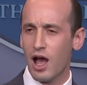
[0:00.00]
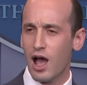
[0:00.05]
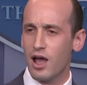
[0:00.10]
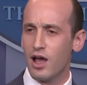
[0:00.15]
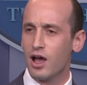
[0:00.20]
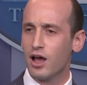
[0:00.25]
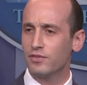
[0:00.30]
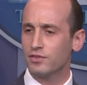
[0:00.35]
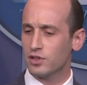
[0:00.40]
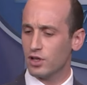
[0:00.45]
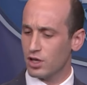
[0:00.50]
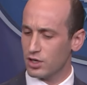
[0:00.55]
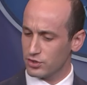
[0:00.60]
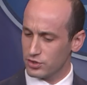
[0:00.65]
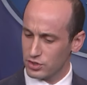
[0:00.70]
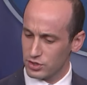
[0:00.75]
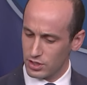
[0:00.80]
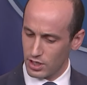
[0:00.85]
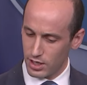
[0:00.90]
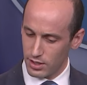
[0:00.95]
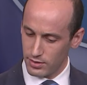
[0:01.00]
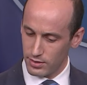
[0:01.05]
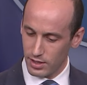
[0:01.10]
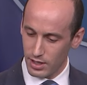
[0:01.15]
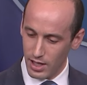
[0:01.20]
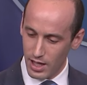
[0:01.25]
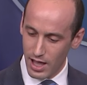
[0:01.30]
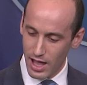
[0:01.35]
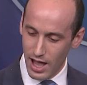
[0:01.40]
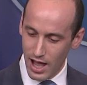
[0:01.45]
I have to honestly say,
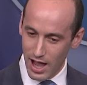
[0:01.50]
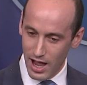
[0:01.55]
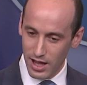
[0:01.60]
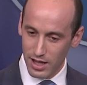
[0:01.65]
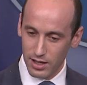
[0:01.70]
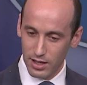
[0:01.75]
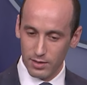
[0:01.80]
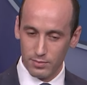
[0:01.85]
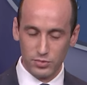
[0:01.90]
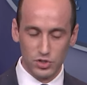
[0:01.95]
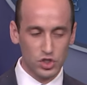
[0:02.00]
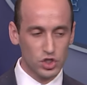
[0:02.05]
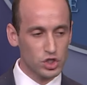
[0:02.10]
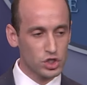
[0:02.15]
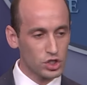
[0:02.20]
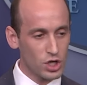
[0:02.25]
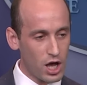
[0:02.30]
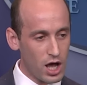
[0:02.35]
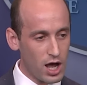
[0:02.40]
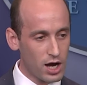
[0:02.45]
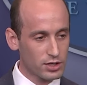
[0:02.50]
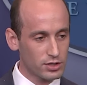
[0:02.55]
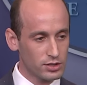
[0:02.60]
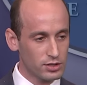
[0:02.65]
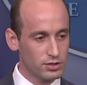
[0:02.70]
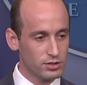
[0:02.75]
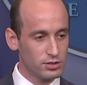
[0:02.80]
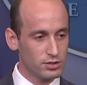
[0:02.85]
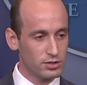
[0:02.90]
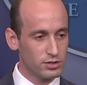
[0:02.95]
I am shocked
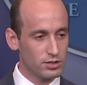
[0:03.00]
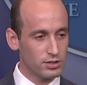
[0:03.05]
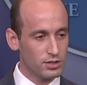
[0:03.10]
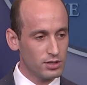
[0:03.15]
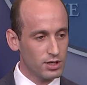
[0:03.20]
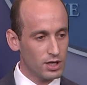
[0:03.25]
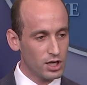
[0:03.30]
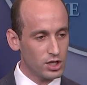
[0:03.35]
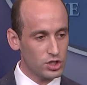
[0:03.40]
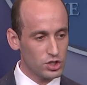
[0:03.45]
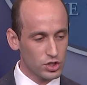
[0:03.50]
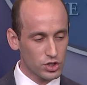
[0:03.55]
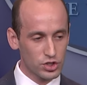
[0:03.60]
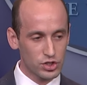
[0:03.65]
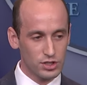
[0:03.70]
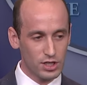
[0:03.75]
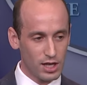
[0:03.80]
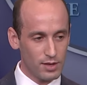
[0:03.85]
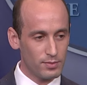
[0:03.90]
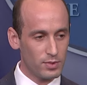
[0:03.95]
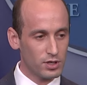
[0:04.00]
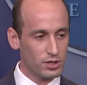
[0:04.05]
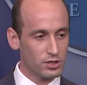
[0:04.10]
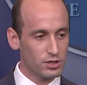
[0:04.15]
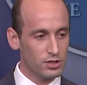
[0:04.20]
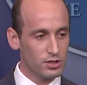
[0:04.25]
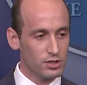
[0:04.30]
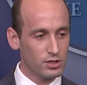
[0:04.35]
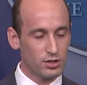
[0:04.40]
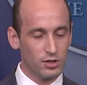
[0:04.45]
at your statement
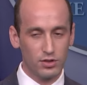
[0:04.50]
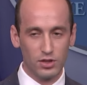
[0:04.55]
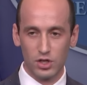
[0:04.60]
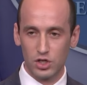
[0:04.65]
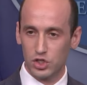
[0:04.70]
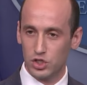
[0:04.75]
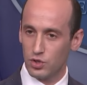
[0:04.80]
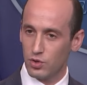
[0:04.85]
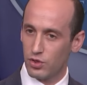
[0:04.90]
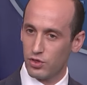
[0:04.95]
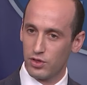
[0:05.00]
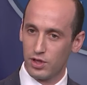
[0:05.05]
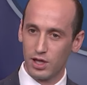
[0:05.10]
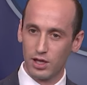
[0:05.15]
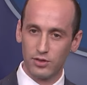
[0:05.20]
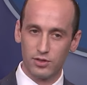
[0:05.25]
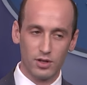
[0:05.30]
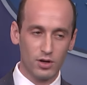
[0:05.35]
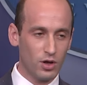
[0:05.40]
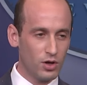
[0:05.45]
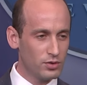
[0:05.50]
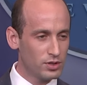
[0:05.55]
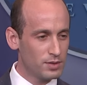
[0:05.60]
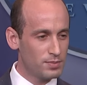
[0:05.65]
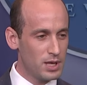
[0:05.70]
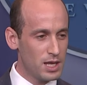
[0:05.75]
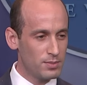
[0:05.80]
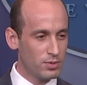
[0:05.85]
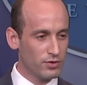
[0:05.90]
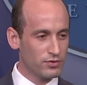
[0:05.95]
that you think that only
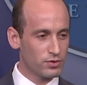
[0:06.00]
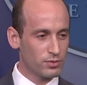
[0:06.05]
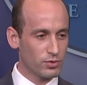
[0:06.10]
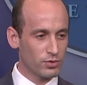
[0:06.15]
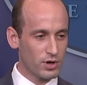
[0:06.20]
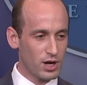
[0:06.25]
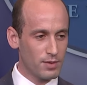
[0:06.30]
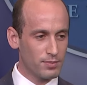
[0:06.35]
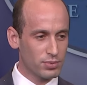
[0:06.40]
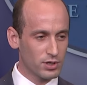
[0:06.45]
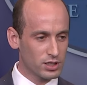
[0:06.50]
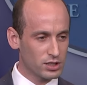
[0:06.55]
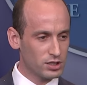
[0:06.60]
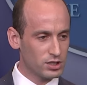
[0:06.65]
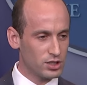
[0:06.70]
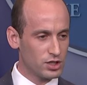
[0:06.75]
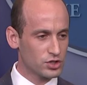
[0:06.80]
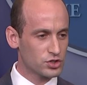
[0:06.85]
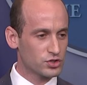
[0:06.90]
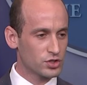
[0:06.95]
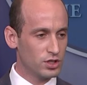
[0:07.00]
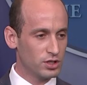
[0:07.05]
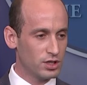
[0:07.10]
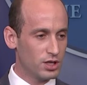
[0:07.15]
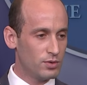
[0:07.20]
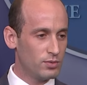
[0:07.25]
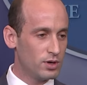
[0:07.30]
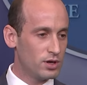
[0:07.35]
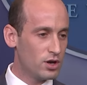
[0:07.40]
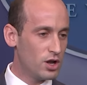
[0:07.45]
people from Great Britain and
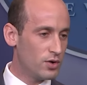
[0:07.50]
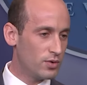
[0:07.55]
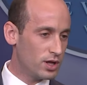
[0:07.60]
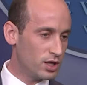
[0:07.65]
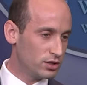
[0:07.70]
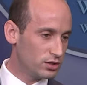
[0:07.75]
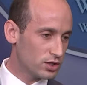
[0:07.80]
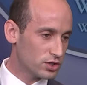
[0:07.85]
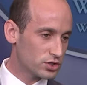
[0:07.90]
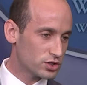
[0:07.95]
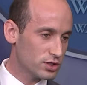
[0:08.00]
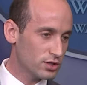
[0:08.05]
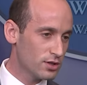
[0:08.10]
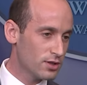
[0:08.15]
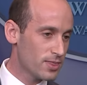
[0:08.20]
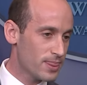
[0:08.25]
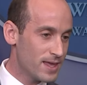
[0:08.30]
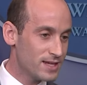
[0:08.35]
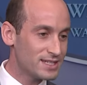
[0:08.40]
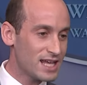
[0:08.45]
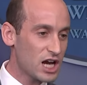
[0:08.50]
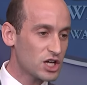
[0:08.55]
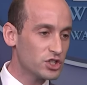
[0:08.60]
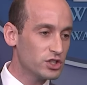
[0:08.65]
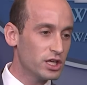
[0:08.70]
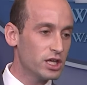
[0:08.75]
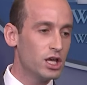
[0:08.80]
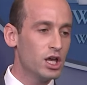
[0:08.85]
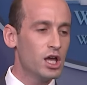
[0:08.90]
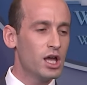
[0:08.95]
Australia would know English. It's
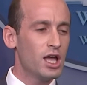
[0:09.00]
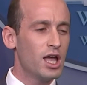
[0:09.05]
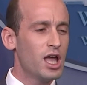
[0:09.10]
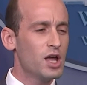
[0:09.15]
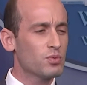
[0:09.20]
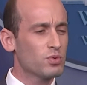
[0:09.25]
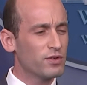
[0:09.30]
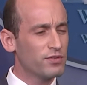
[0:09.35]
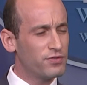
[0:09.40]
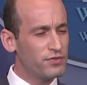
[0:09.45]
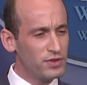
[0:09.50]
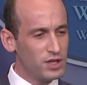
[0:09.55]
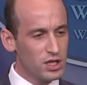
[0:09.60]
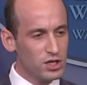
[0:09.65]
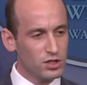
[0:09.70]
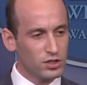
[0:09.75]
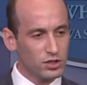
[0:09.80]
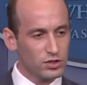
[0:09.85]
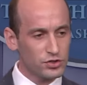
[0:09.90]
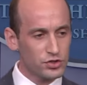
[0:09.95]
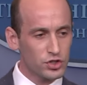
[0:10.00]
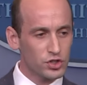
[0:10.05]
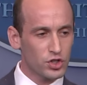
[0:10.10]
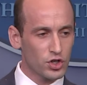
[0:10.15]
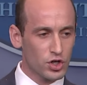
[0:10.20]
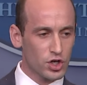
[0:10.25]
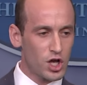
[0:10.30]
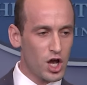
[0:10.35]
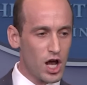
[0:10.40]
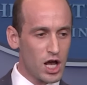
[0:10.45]
actually, it reveals your
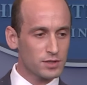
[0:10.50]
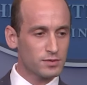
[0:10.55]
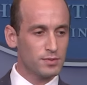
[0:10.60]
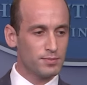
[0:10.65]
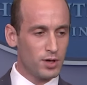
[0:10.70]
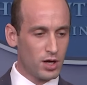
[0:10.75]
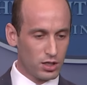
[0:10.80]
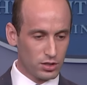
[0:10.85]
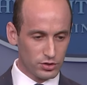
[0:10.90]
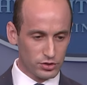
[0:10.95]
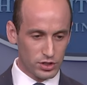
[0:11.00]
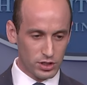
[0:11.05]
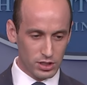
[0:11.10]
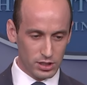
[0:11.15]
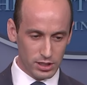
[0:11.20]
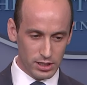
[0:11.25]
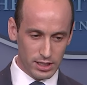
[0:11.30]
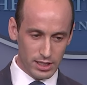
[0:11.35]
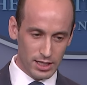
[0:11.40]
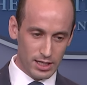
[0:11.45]
cosmopolitan